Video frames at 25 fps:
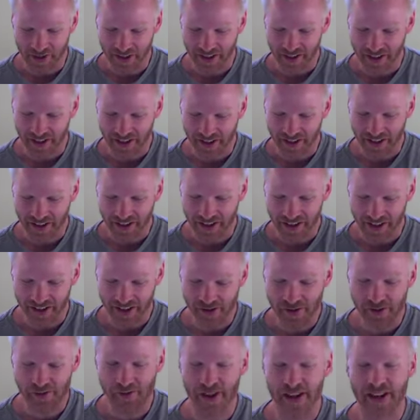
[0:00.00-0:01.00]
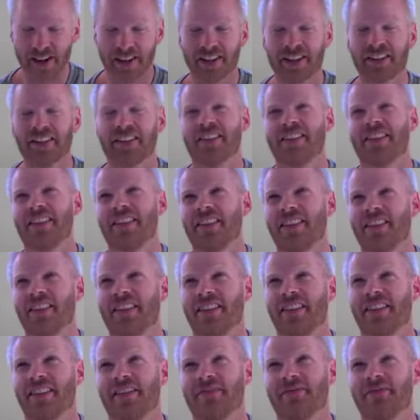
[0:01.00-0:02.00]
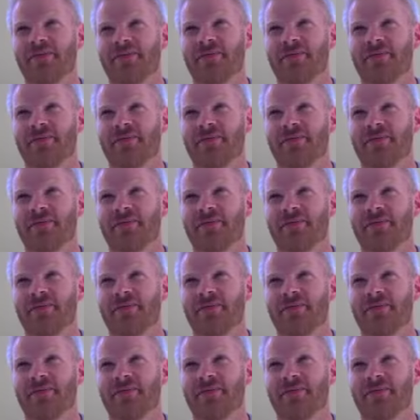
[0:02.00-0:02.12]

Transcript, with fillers: I, I know back uh,